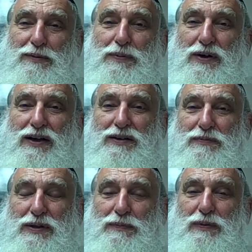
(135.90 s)

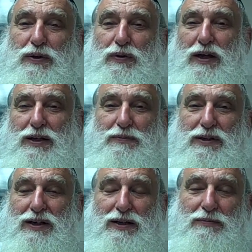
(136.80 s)
upon people who had
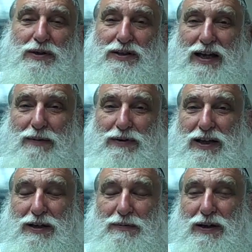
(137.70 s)
become
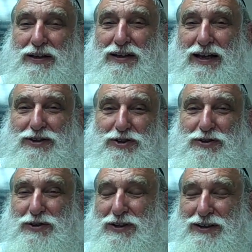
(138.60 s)
contaminated by
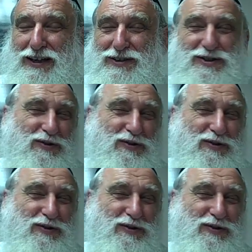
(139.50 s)
connection to the dead.